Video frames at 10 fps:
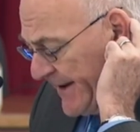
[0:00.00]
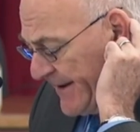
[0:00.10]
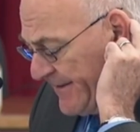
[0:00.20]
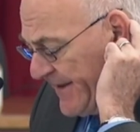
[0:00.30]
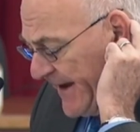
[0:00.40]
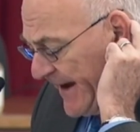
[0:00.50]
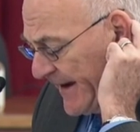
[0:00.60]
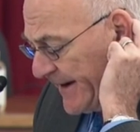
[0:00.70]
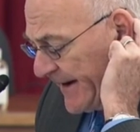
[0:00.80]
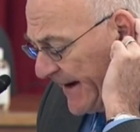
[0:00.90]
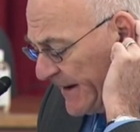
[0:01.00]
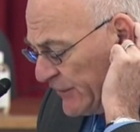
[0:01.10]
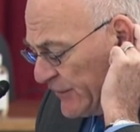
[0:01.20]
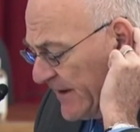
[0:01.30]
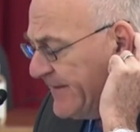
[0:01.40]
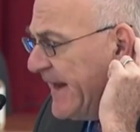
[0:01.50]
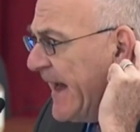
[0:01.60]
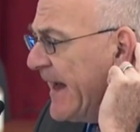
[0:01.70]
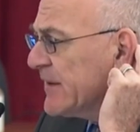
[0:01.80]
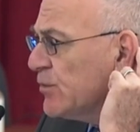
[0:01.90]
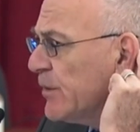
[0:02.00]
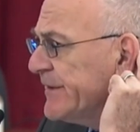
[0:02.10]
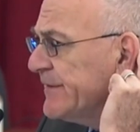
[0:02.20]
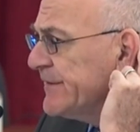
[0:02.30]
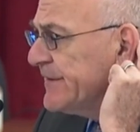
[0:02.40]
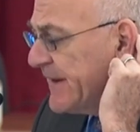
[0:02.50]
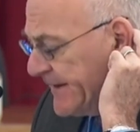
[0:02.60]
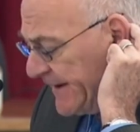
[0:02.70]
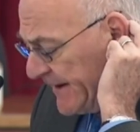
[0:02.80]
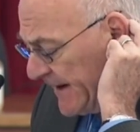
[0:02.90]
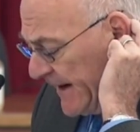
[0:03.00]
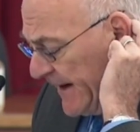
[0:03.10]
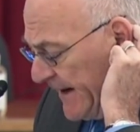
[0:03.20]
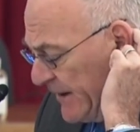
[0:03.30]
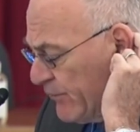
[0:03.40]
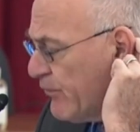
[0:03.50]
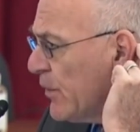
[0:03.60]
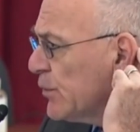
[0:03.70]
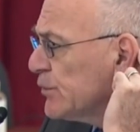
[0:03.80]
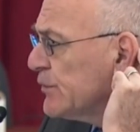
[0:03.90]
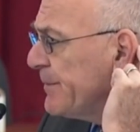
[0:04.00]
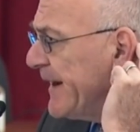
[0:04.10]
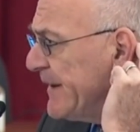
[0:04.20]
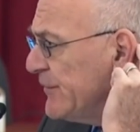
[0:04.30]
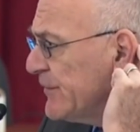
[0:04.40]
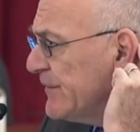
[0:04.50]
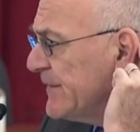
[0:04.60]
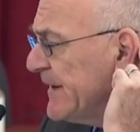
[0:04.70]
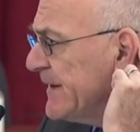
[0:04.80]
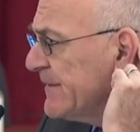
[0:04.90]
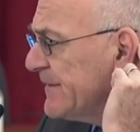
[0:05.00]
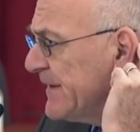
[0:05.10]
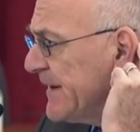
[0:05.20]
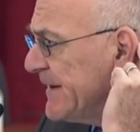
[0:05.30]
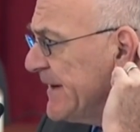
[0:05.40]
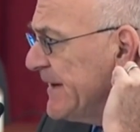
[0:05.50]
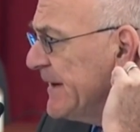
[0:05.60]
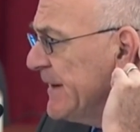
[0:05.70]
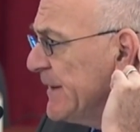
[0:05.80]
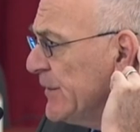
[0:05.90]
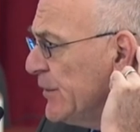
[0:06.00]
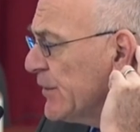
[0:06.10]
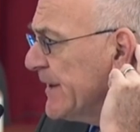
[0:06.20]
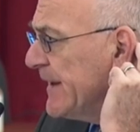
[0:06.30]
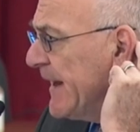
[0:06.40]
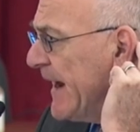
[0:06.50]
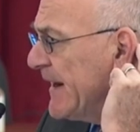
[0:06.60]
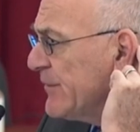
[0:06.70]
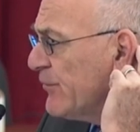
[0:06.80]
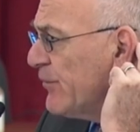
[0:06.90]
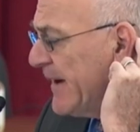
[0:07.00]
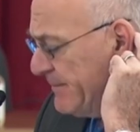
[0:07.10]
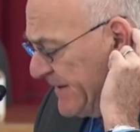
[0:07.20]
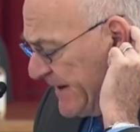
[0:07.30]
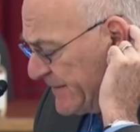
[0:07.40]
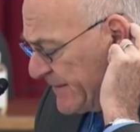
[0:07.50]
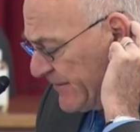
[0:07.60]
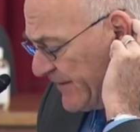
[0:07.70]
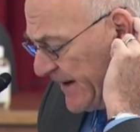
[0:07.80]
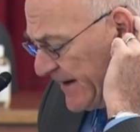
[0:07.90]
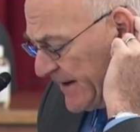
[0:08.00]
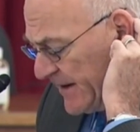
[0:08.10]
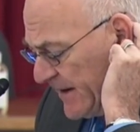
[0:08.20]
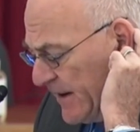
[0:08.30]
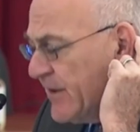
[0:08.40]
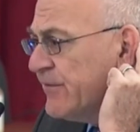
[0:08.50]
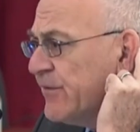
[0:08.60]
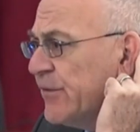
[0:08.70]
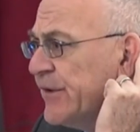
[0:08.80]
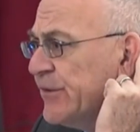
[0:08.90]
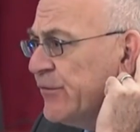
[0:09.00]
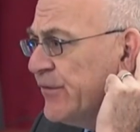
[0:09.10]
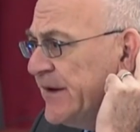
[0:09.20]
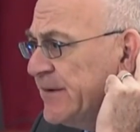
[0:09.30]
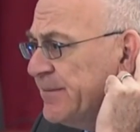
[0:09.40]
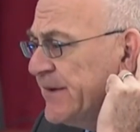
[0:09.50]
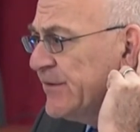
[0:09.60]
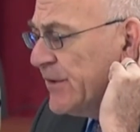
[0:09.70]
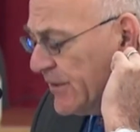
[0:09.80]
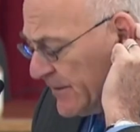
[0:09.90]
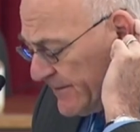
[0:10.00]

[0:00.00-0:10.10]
the NIH and the ACT-1 study enrolled patients in a study looking at remdesivir for the treatment of